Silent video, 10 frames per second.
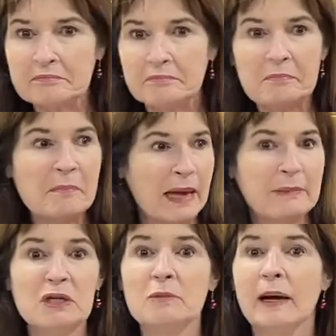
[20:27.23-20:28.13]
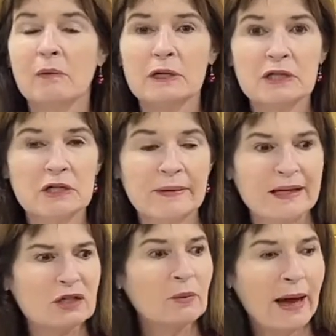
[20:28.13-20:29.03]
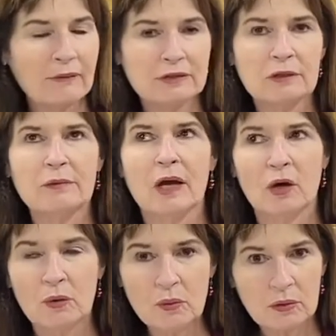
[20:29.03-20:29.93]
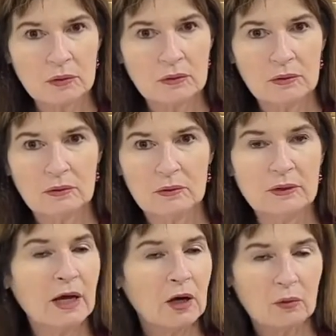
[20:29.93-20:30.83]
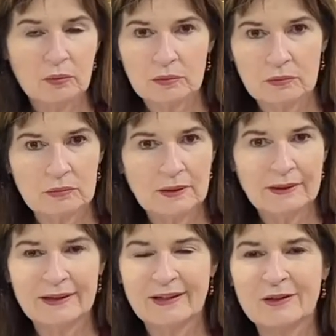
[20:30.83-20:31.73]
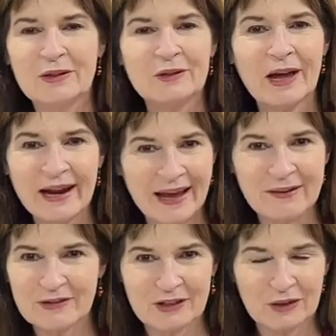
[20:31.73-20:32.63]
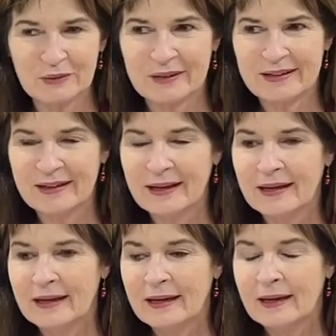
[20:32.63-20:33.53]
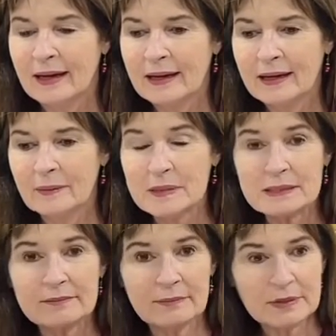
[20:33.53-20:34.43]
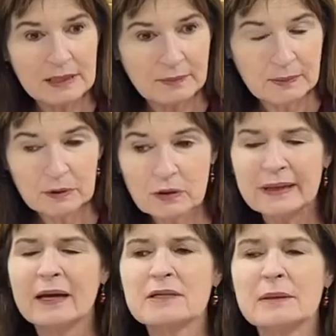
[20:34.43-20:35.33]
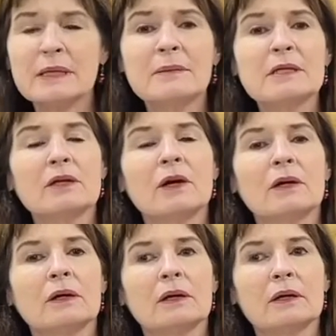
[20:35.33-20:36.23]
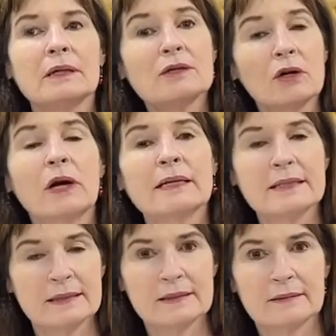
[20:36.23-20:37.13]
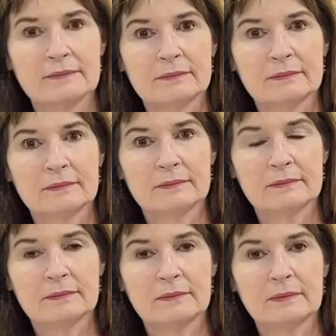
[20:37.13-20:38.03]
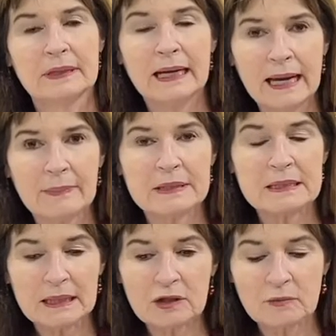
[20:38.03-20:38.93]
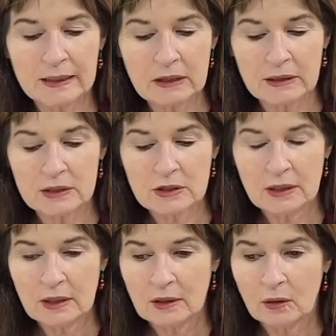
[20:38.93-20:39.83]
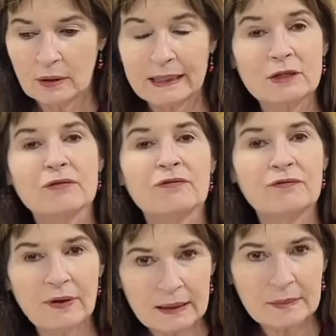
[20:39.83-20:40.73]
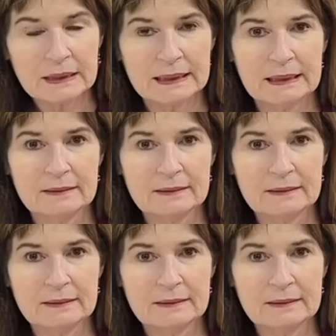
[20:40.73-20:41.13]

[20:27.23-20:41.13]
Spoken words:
maybe you might want to do that. Do you have to? No. You don't have to. But some people do. Now, sometimes there is a crisis that happens in your marriage or in your family.